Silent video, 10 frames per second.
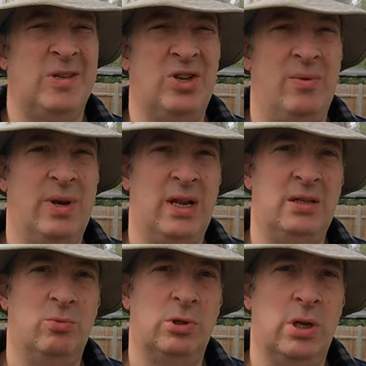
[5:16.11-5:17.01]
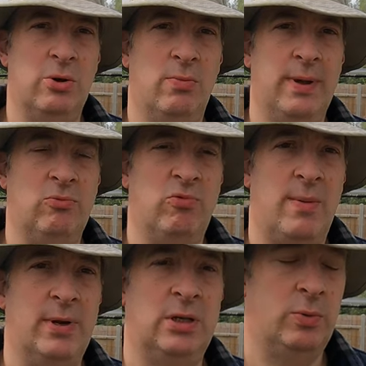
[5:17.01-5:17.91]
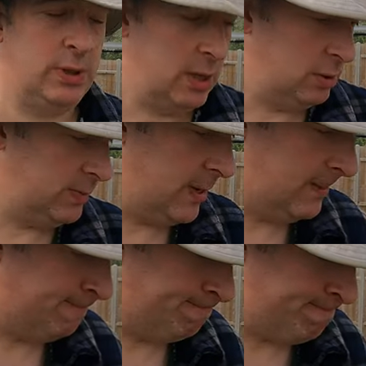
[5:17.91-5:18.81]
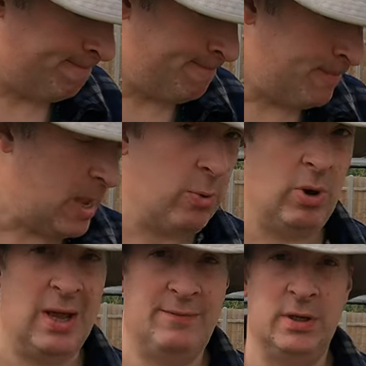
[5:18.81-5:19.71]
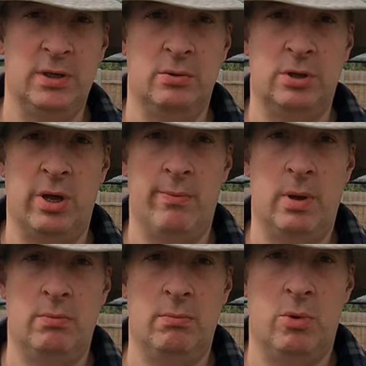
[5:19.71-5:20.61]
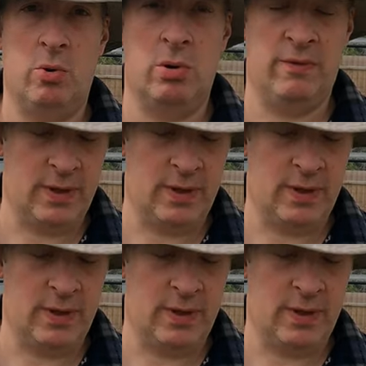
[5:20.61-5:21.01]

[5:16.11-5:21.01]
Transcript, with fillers: Germination was a little bit rubbish with those, but I will have to do some more of